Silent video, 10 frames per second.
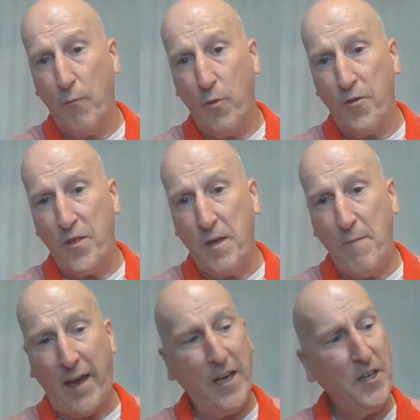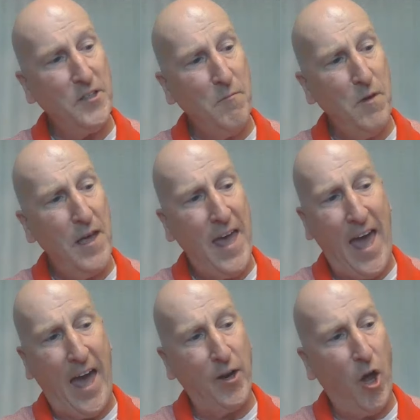with the mechanism
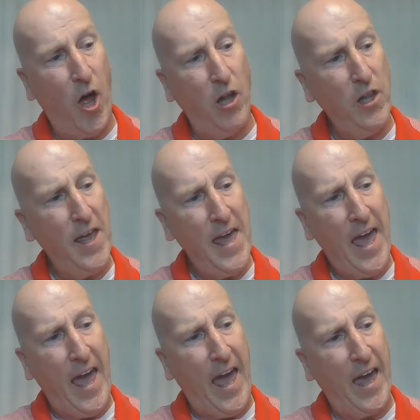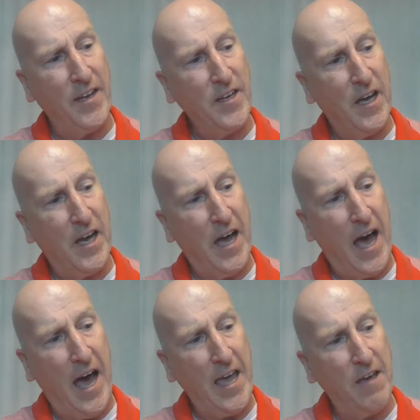at all, and
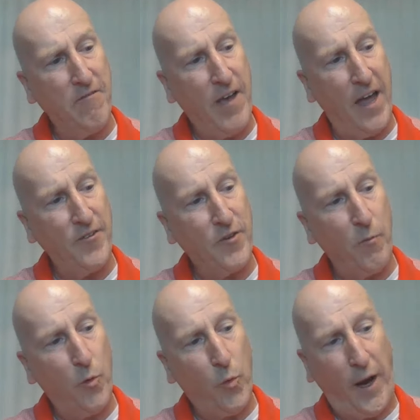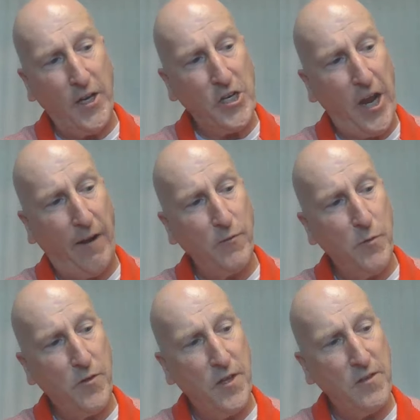I have gotten some great shaves
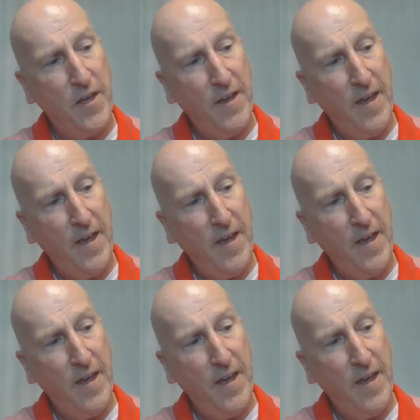with it.